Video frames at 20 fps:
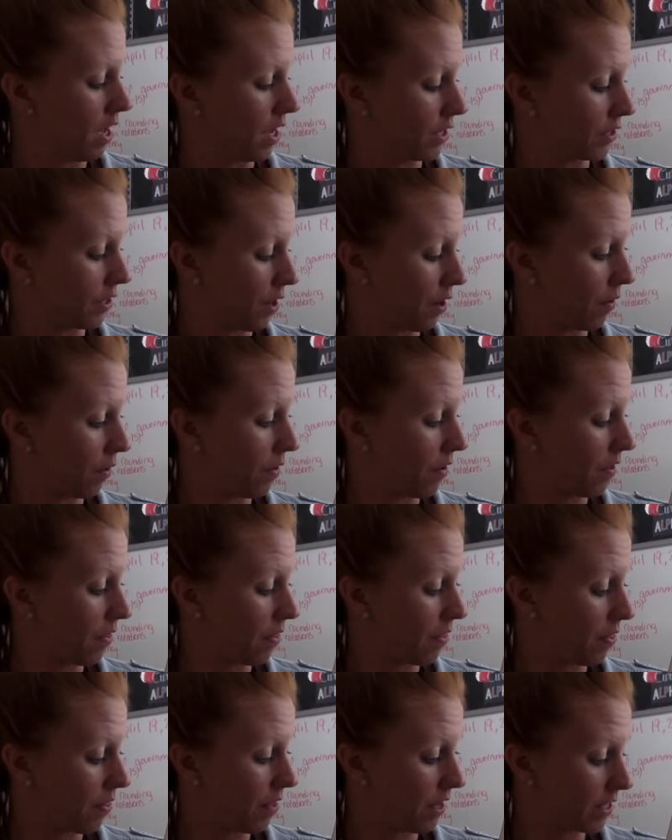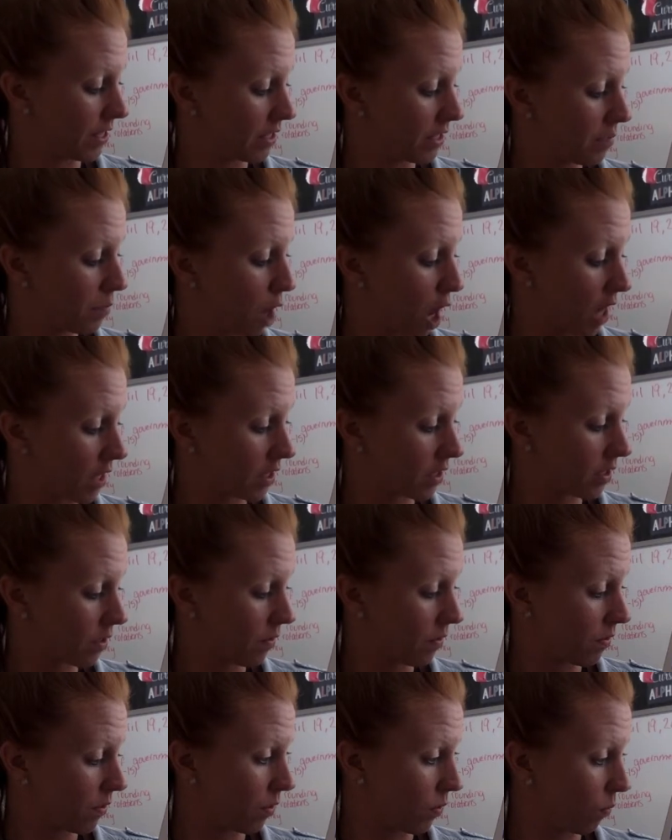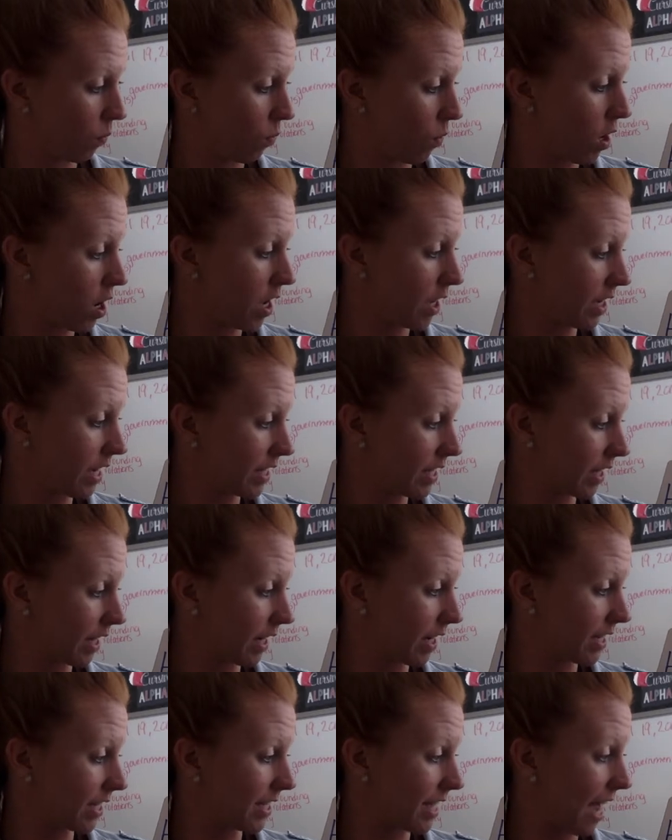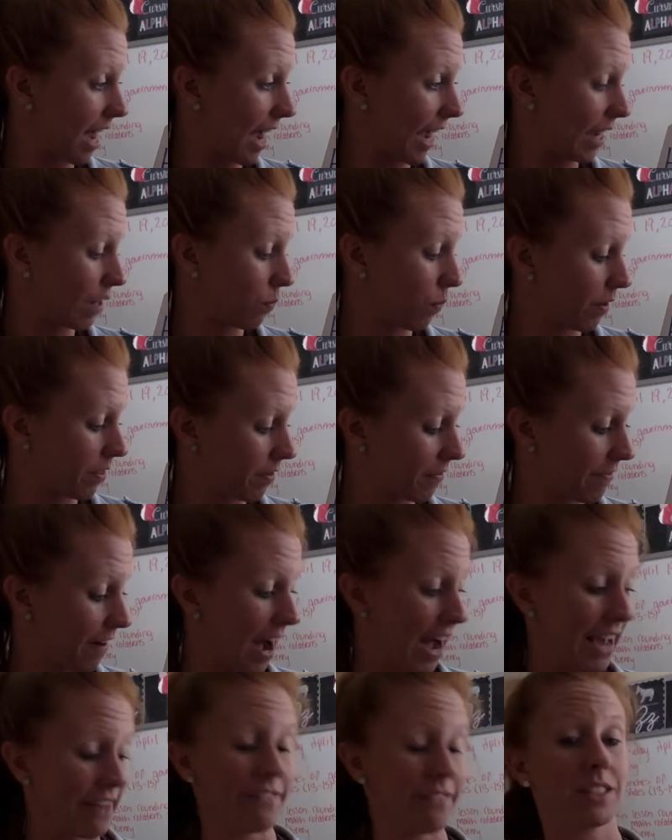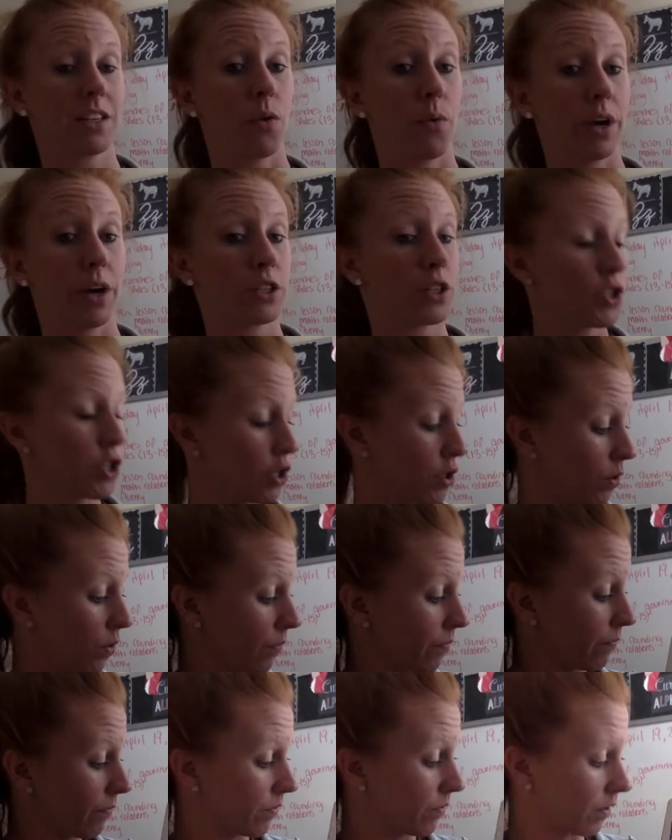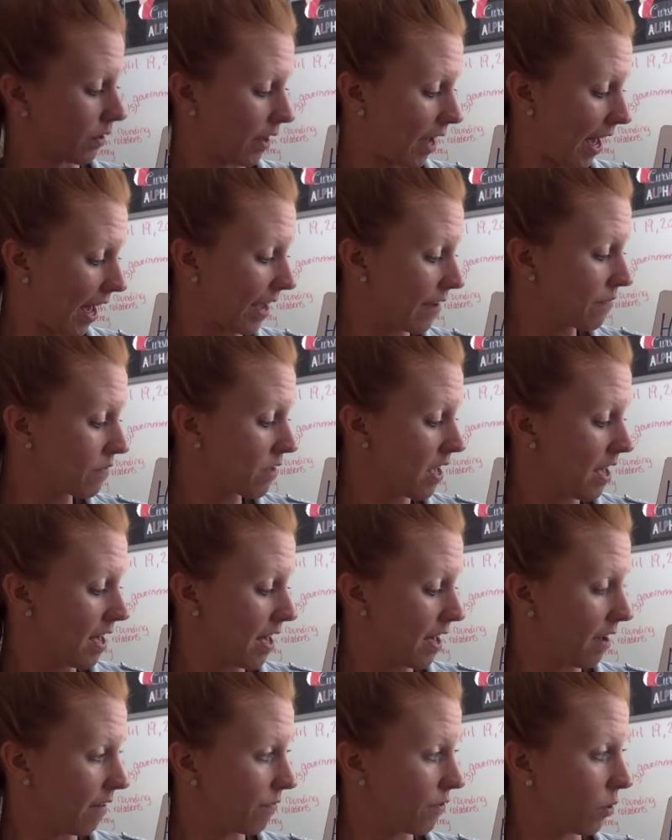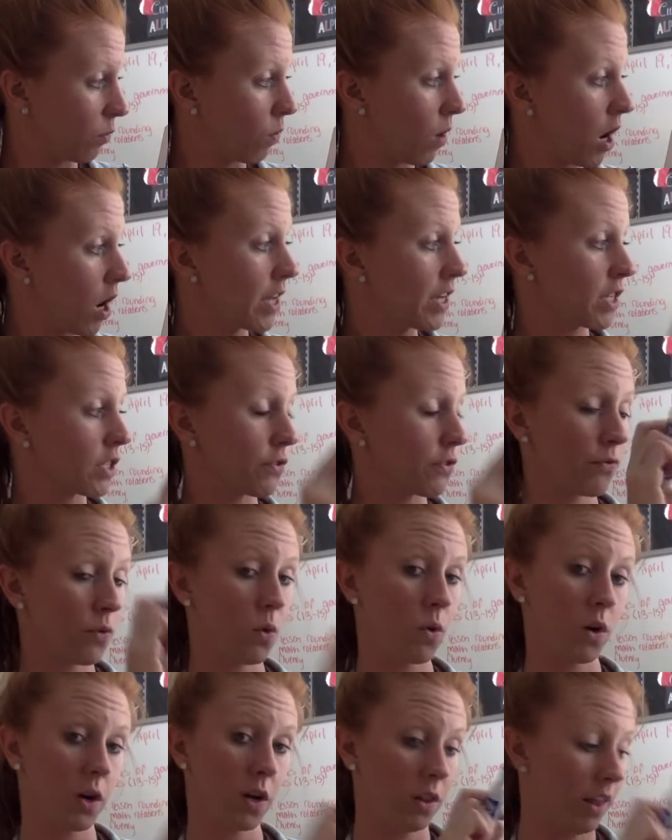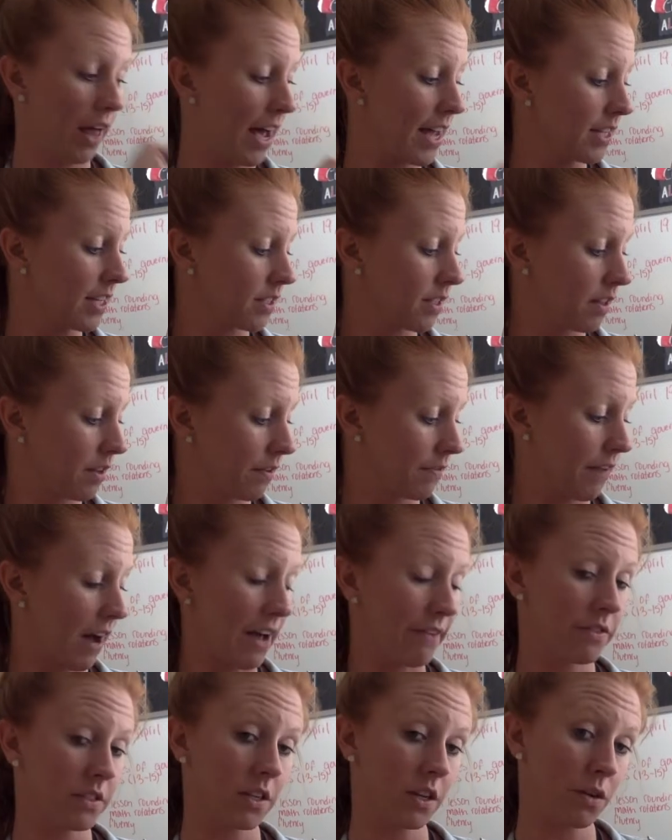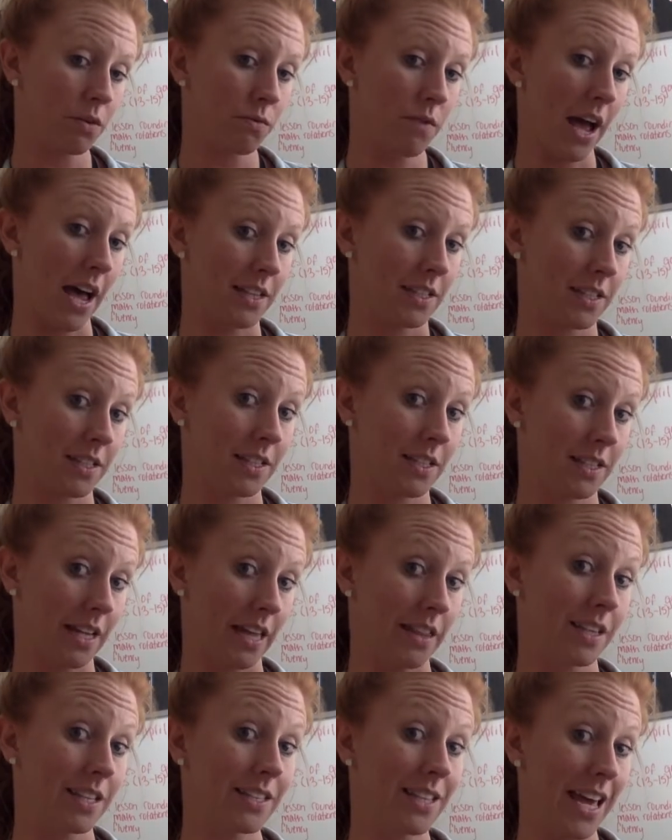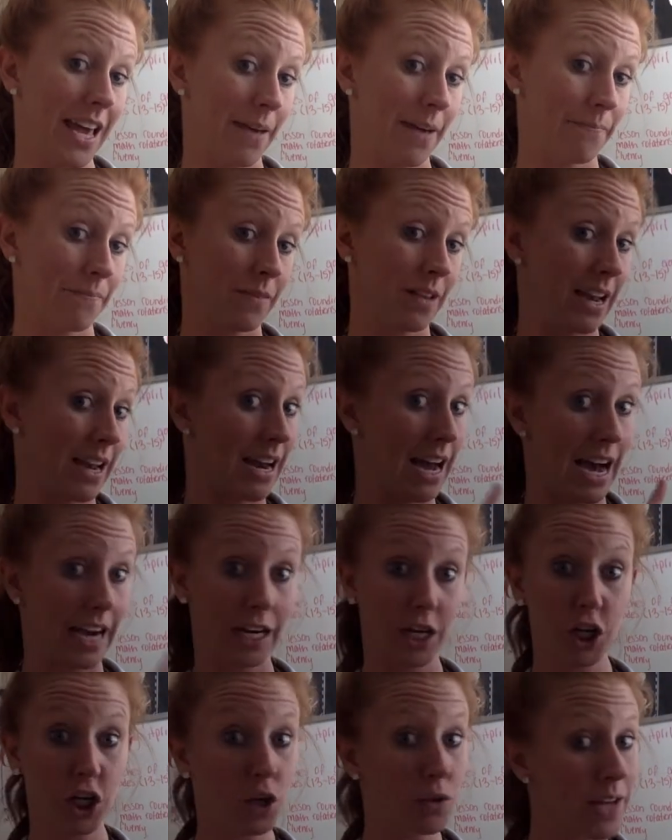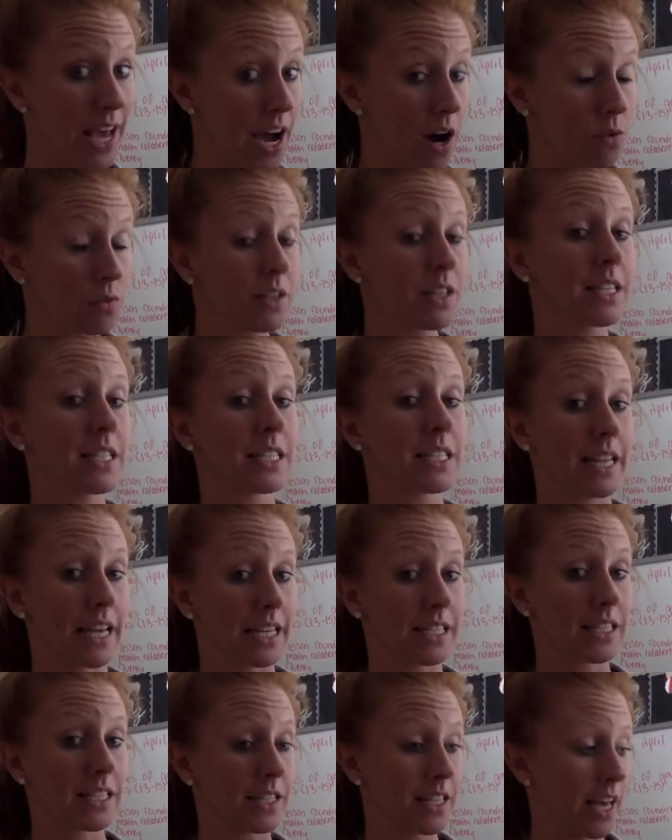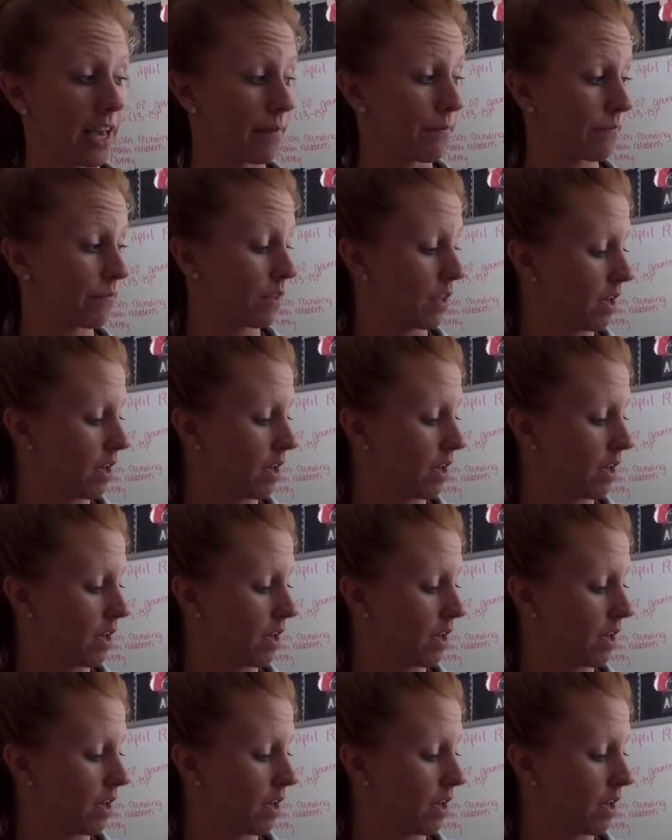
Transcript: So this is the boss. The 1 is going to decide what the 5 is going to do. Okay, if the 1 is 4 or less, the 5 is going to rest, stay the same. Not going to go down, stays the same.